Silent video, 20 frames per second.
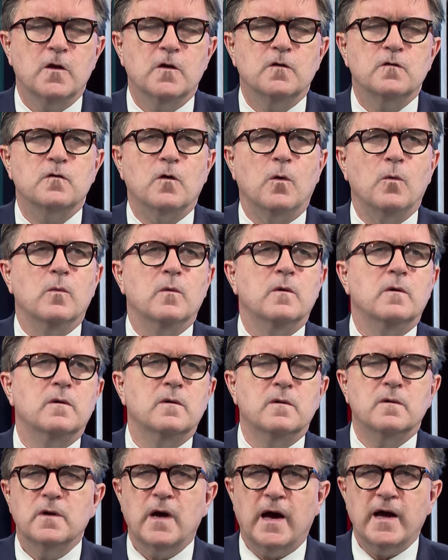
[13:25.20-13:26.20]
So
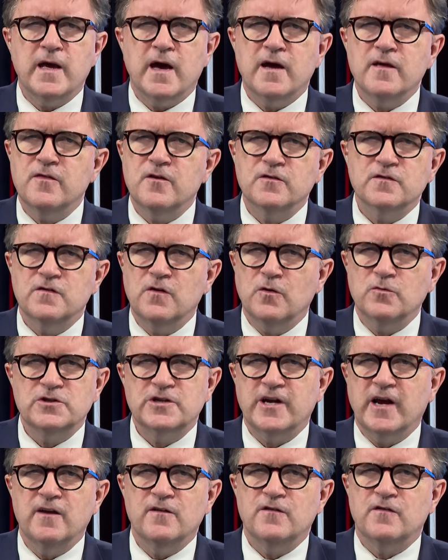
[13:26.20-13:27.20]
there's no
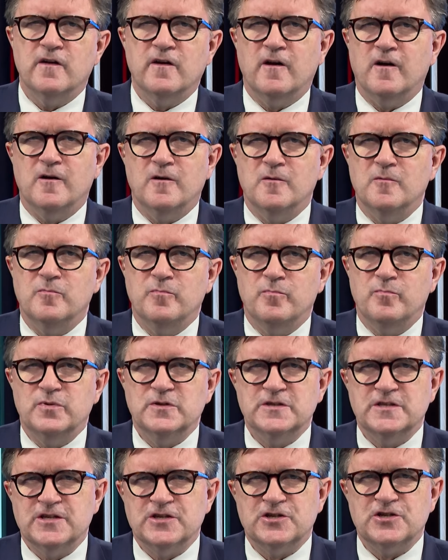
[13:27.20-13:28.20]
change in our
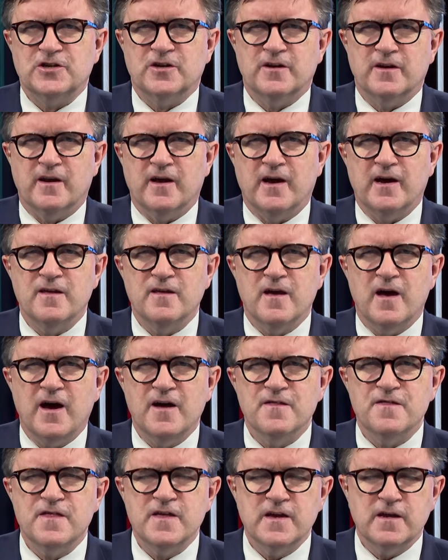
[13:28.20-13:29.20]
position.
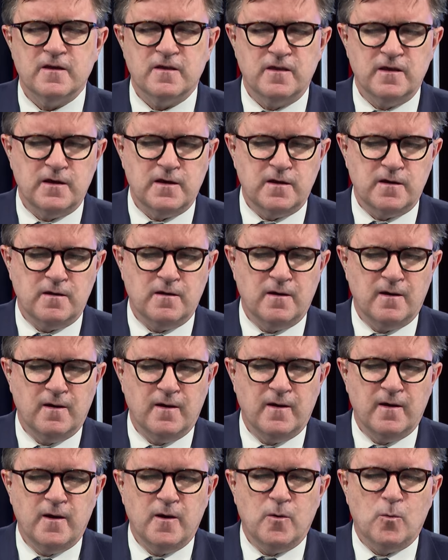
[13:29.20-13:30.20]
I think
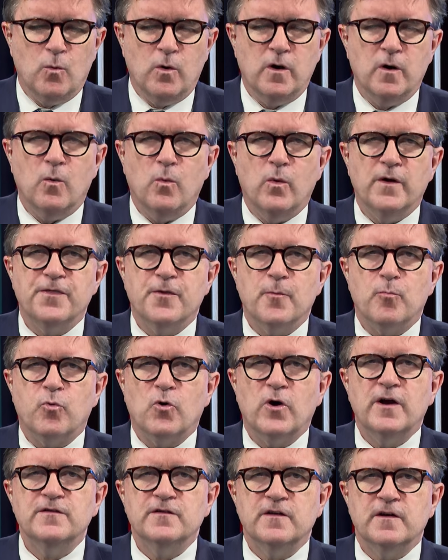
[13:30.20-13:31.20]
what the
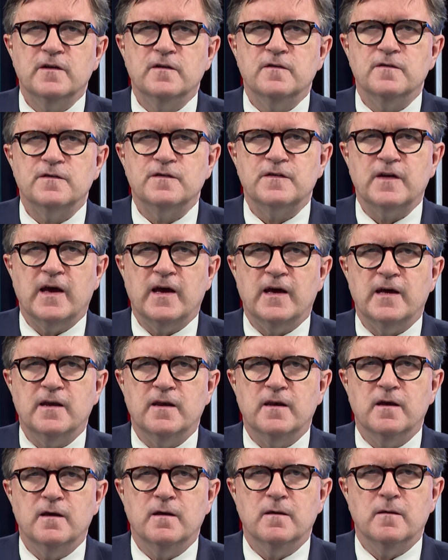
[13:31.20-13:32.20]
president
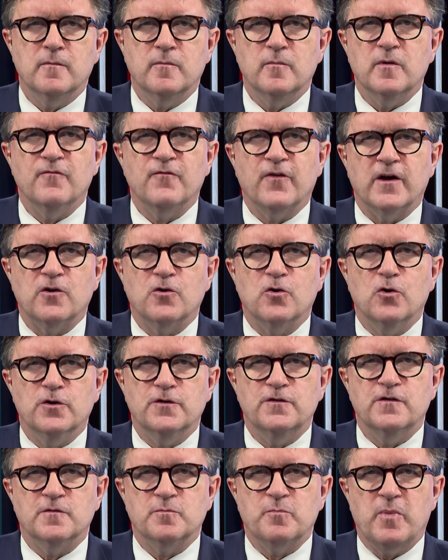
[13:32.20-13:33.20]
said, and if I
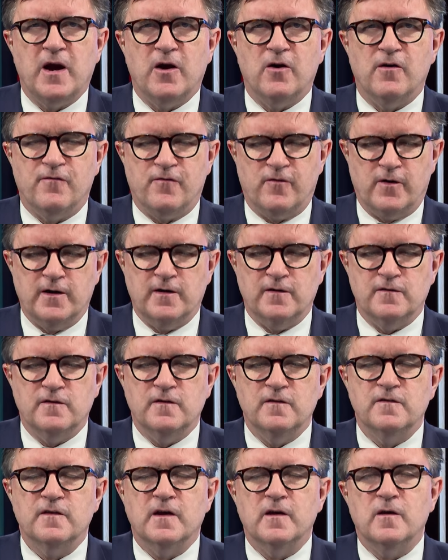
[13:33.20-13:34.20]
could just paraphrase,
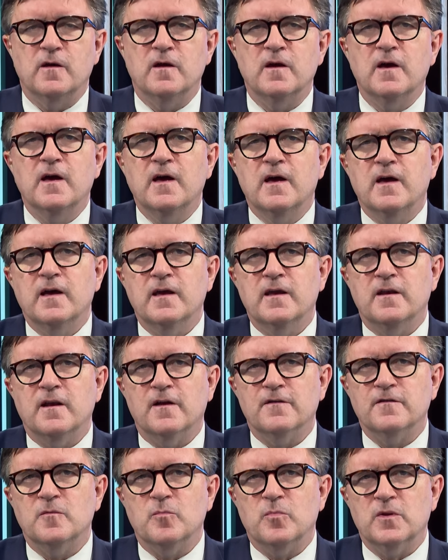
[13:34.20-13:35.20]
he said he
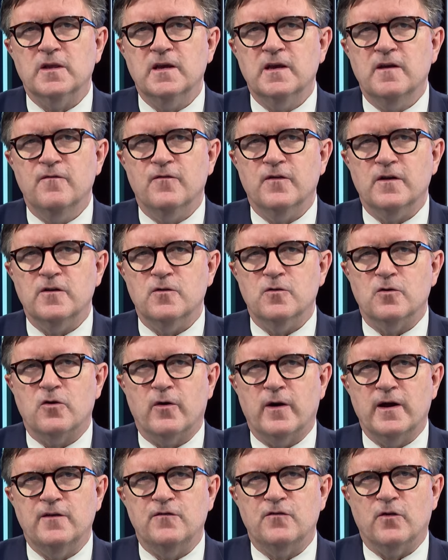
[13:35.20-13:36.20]
doesn't believe in
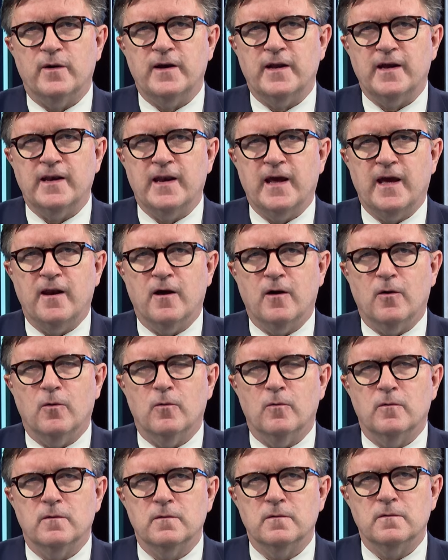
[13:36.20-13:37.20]
Ukraine joining
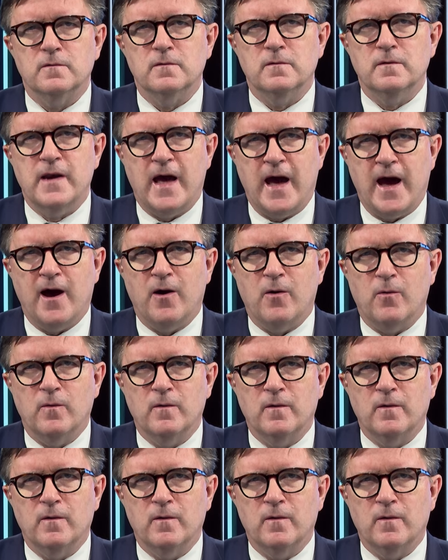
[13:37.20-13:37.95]
NATO now.